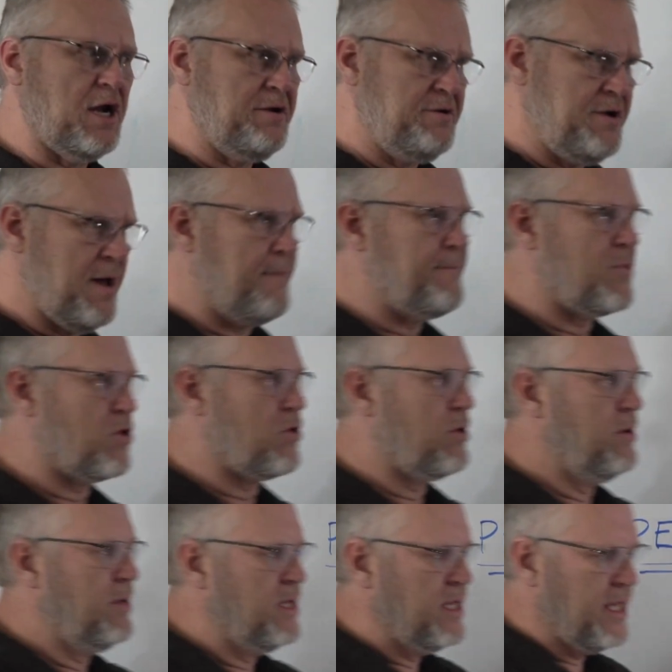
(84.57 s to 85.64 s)
number.
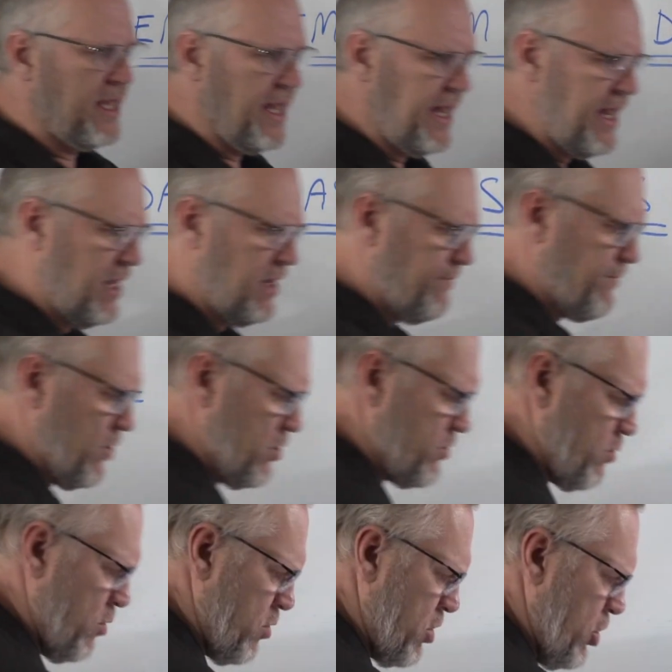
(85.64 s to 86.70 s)
And the first
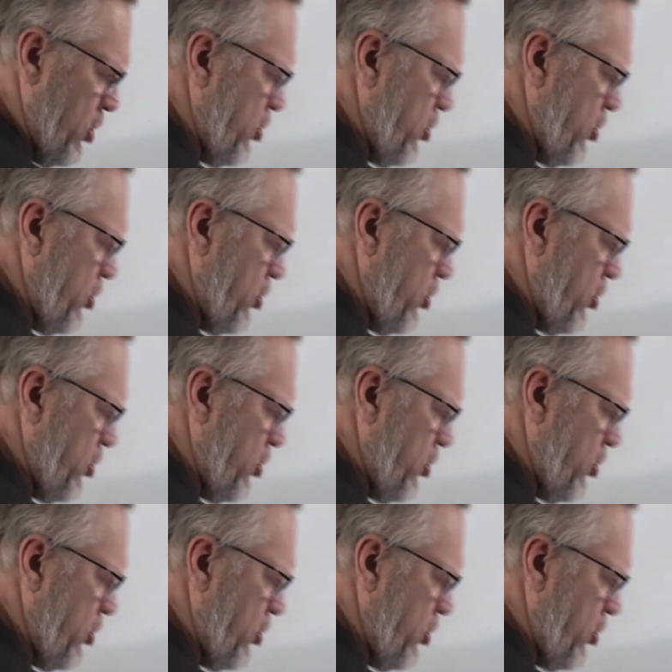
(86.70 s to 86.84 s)
one we're going to